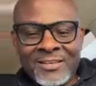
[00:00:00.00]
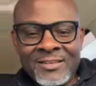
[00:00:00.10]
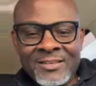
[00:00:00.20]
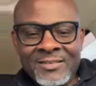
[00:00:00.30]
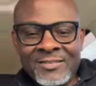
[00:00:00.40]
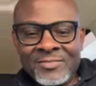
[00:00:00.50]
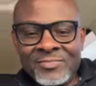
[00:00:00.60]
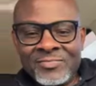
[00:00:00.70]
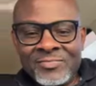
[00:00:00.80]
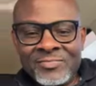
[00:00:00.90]

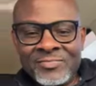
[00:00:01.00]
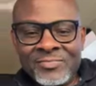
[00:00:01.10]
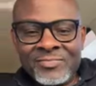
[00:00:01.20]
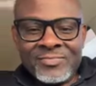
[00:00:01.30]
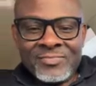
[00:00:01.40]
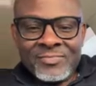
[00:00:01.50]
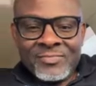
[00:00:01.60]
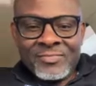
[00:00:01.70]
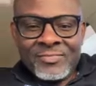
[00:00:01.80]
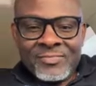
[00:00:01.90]

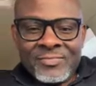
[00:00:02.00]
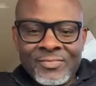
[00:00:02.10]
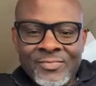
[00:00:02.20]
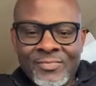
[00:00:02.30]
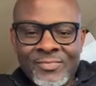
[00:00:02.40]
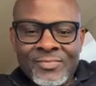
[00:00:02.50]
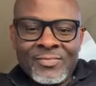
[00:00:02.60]
[no speech]